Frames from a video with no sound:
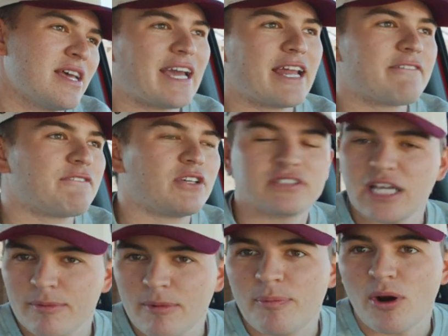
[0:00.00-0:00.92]
it kind of feels like
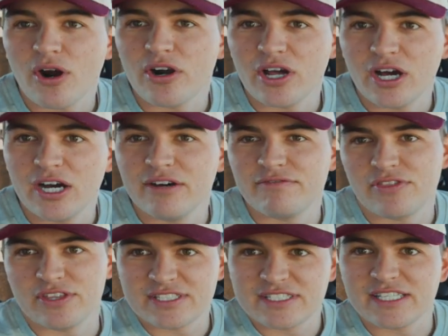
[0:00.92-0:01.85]
I'm a part of
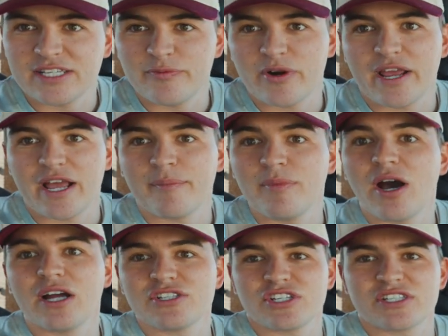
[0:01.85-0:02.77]
the team, right? I'm
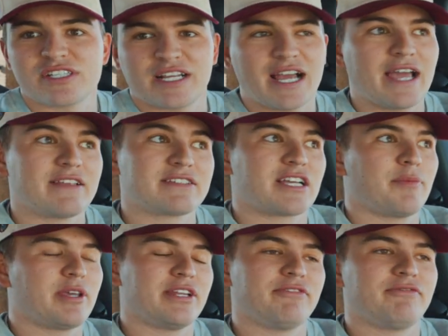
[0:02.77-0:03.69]
not just a guy that's
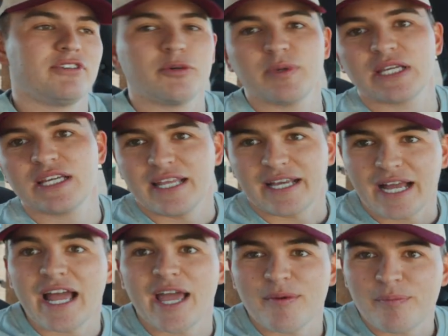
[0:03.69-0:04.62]
coming in and filming. Like,
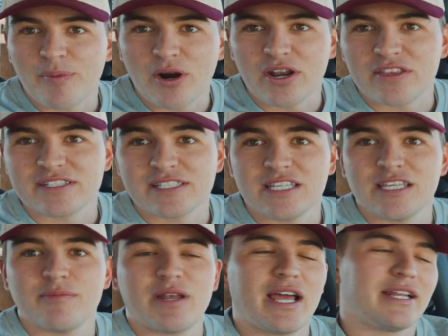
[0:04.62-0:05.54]
I am a part of the
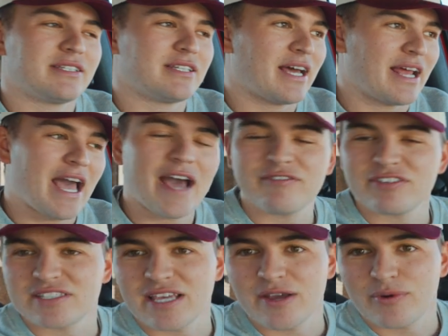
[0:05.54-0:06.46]
team, and I have a
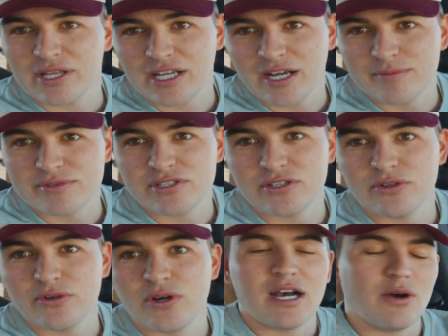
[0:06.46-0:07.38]
say when it comes
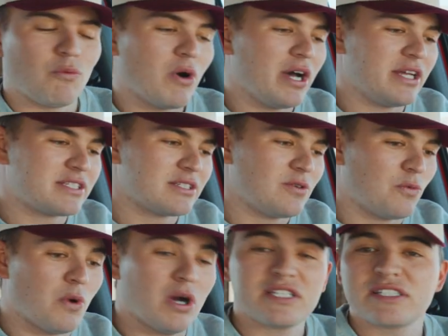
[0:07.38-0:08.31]
to
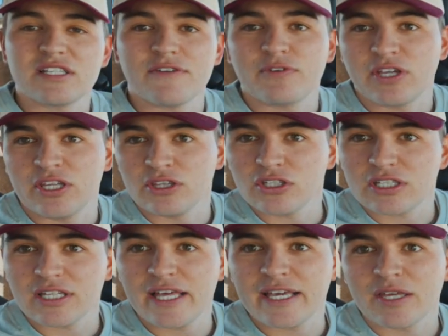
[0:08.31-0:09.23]
what stuff can look
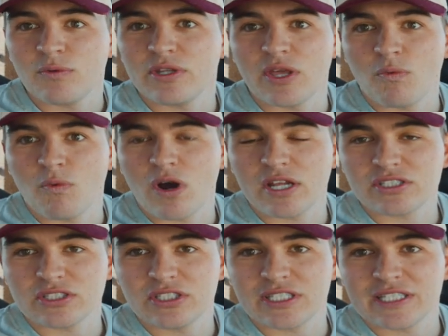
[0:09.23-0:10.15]
like and what they want it to
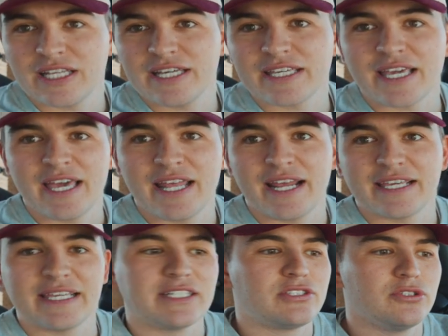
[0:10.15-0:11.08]
look like, and I
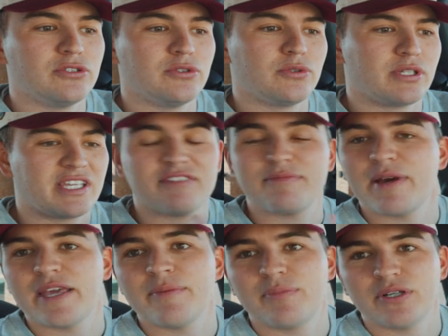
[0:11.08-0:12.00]
get to give my
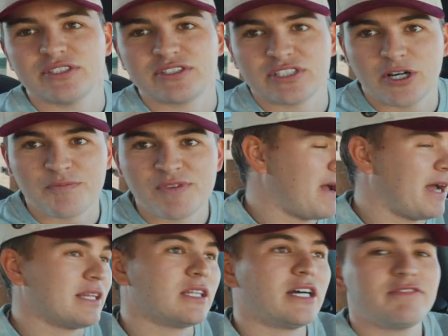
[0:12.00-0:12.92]
input. So I
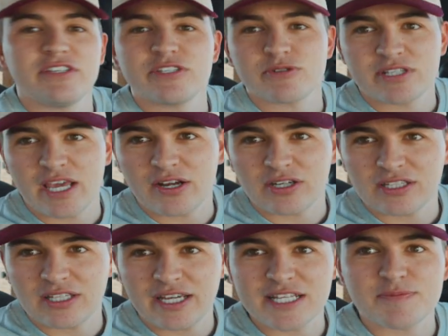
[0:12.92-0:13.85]
love these retainer
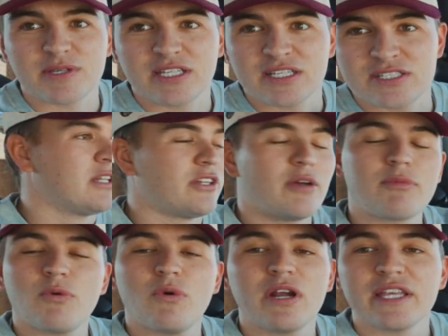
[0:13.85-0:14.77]
clients because
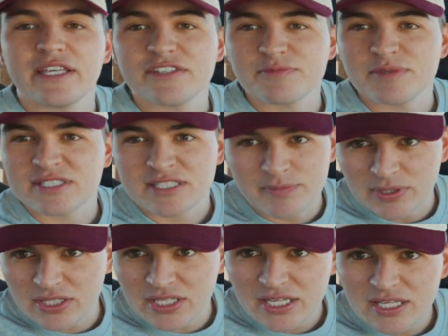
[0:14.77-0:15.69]
#1, it gives me
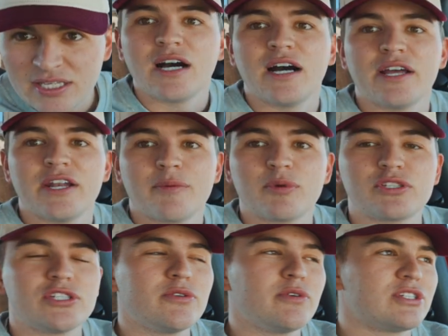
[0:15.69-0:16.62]
stability.
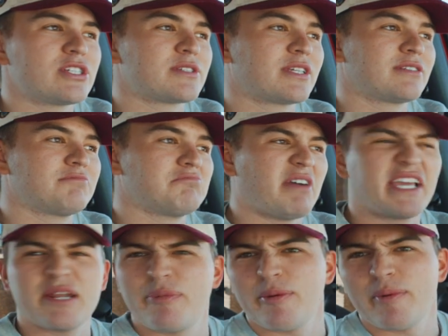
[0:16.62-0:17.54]
#2, I get
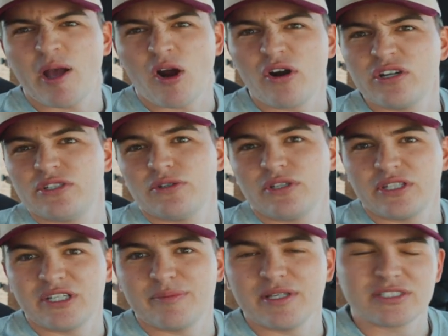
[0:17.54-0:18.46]
to put my heart into it a
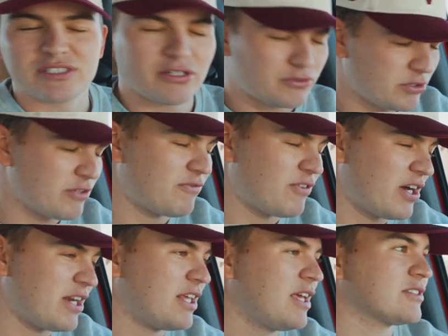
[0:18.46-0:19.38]
little bit. So it's really
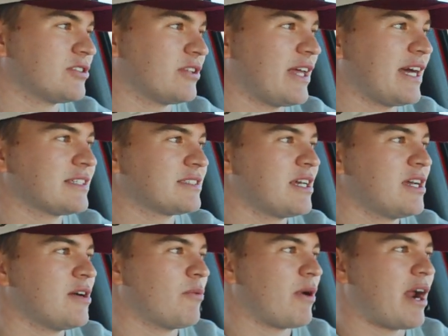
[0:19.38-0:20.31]
fun. So that's
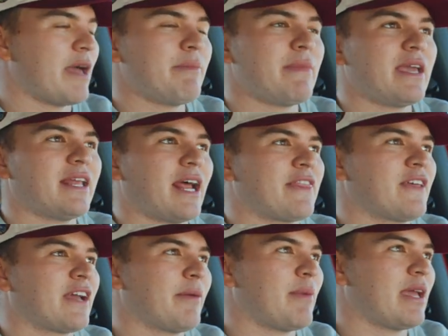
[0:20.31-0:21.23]
where I
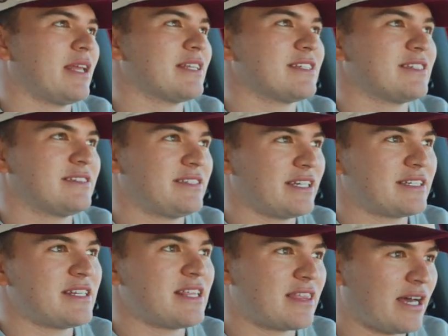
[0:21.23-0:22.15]
think I made
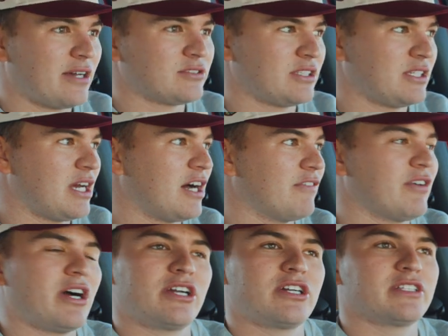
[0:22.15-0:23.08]
60,000 of the
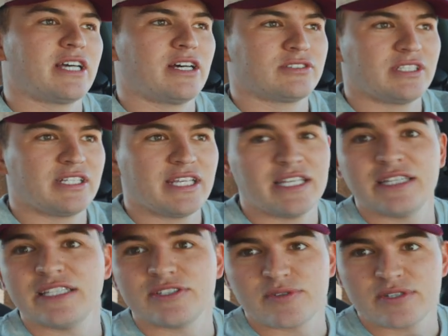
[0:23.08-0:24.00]
100,000 in
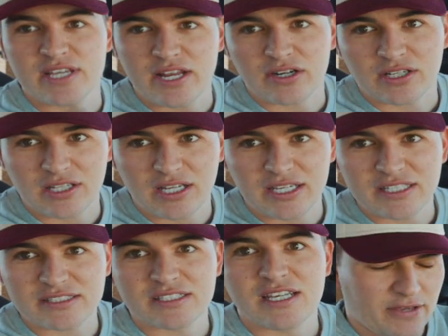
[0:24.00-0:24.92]
these retainer
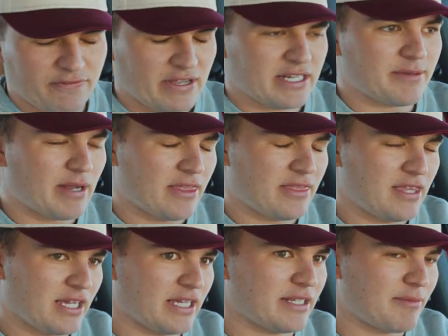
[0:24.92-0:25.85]
clients. I
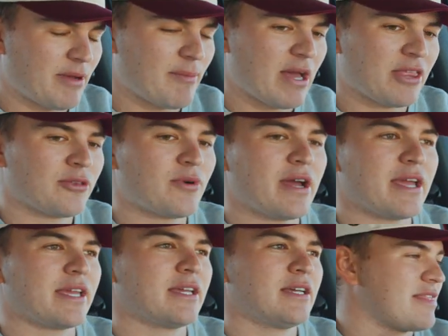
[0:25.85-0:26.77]
think I did my math
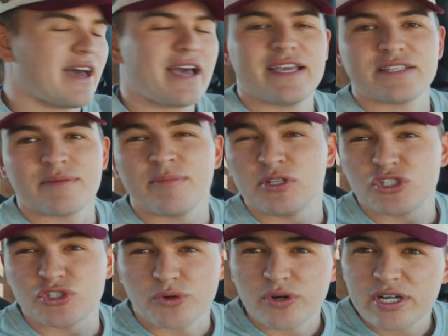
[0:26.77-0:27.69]
right. That is a
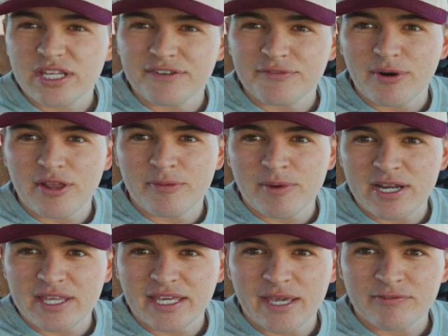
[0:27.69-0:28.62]
majority of where the
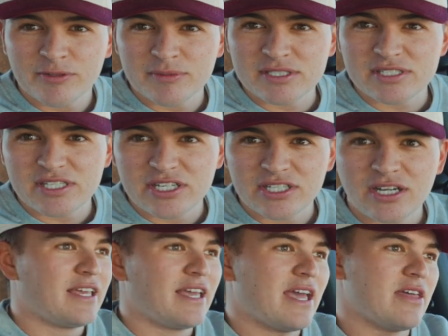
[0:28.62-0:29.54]
money came from this year.
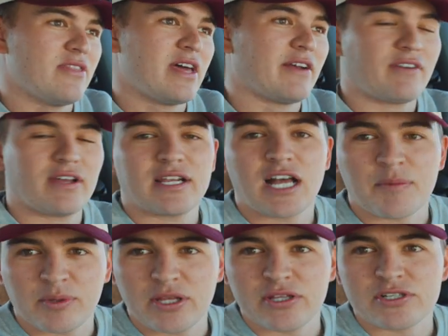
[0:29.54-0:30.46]
And then I've got a
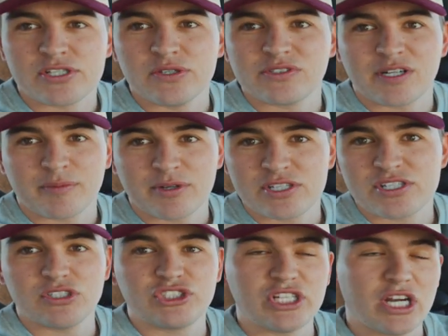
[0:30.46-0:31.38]
couple other shoots that I'm going to
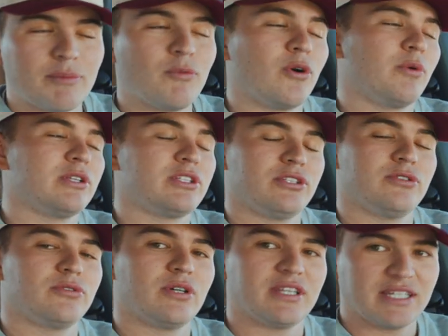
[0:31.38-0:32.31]
share more with
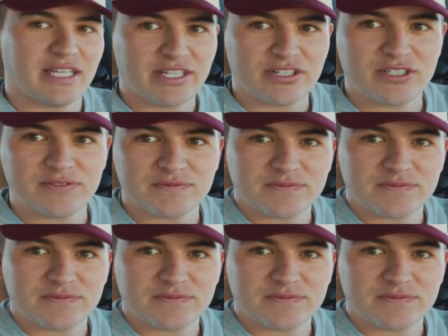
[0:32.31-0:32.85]
you later.